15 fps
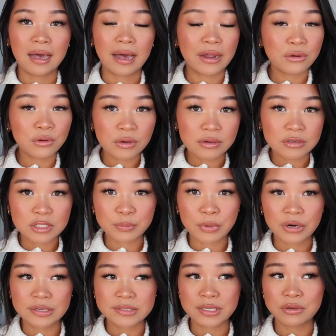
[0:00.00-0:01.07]
I don't go out to
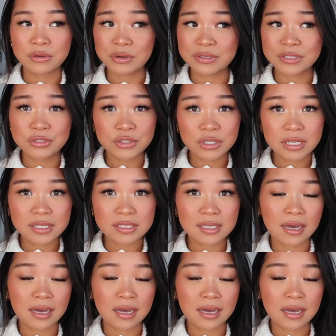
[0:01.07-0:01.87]
bars, I don't go out to drinks.